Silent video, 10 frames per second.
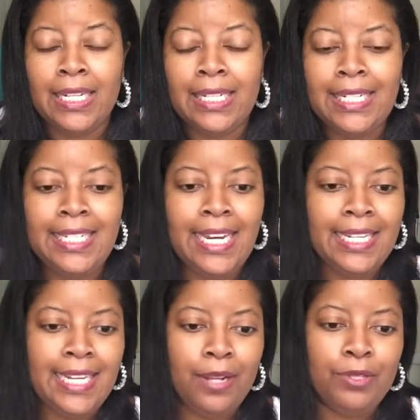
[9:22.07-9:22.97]
Let's
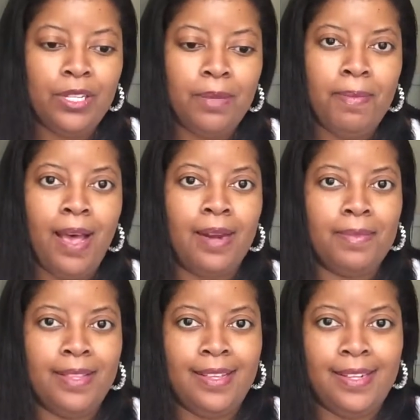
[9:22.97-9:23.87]
get down to the
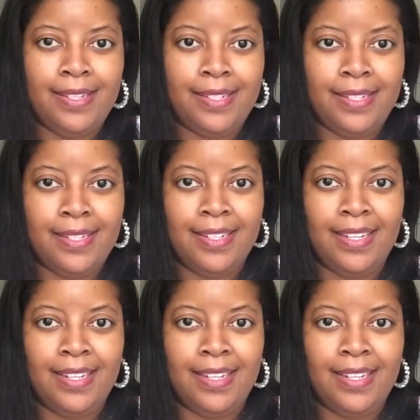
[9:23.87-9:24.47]
bottom of this.